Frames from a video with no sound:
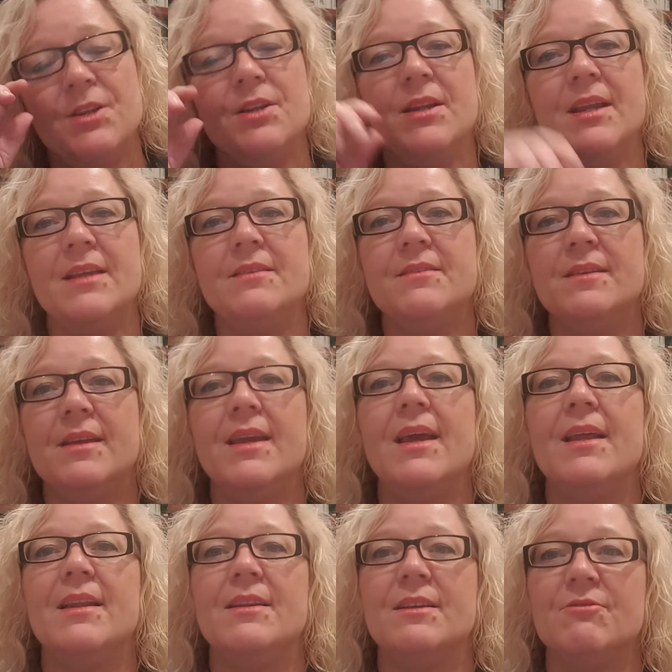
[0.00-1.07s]
You need to
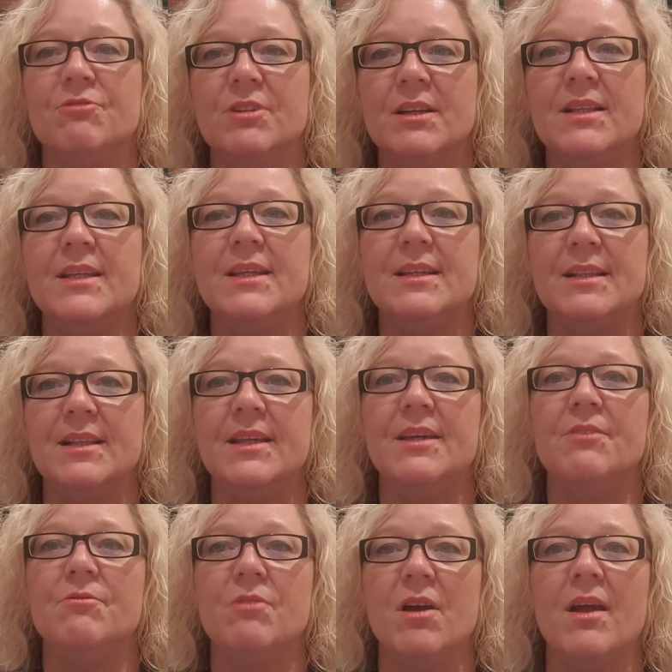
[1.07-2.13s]
get really
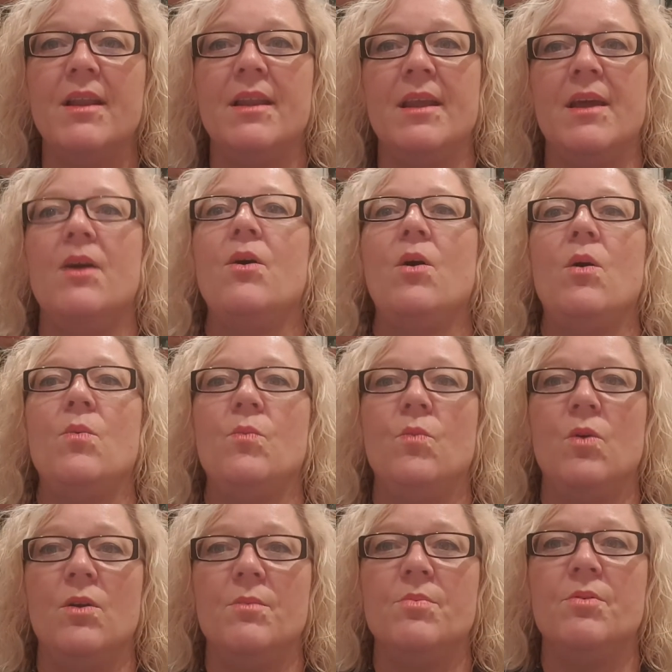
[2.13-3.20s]
clear right now on
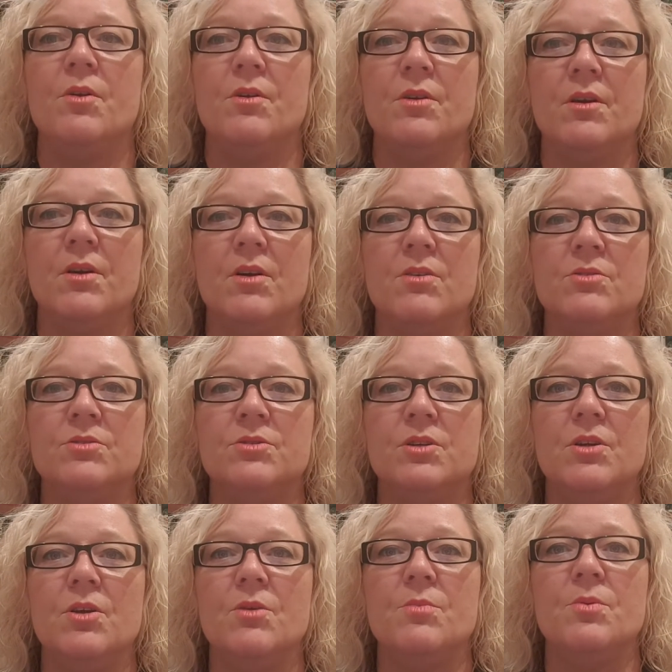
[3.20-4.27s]
what protocols you're
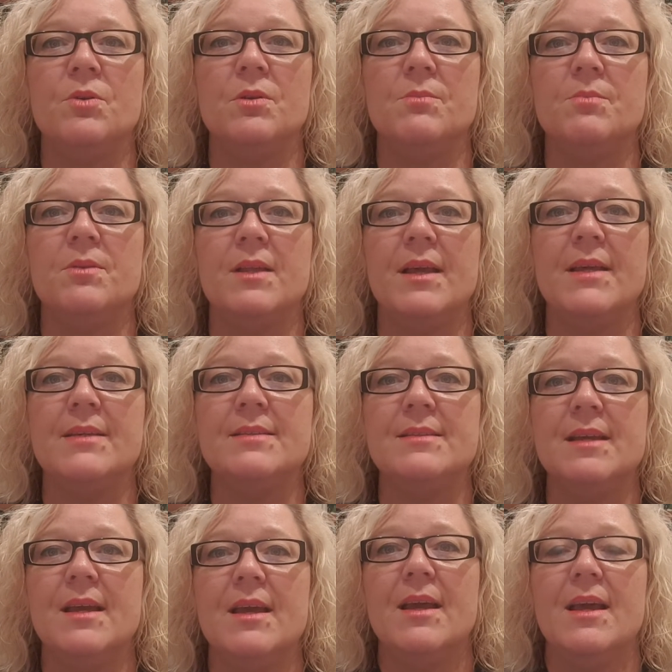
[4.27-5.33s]
going to put in place
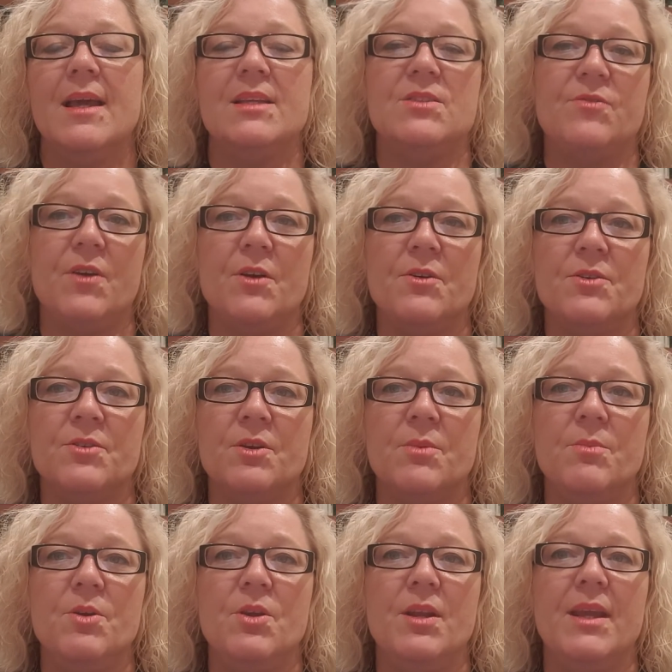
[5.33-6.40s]
as far as
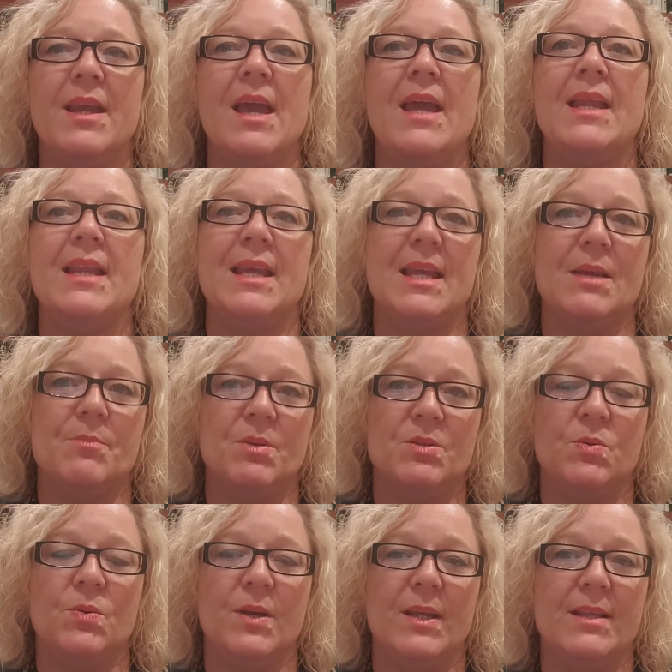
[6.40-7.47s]
communicating
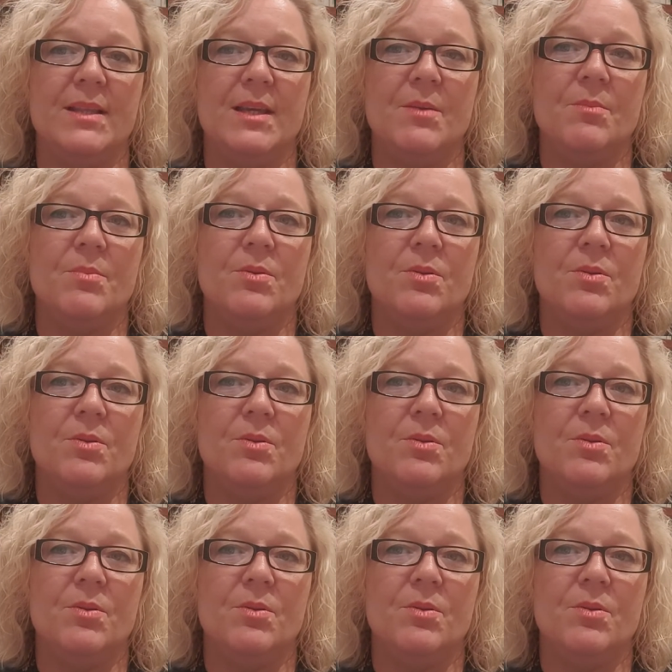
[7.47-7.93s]
between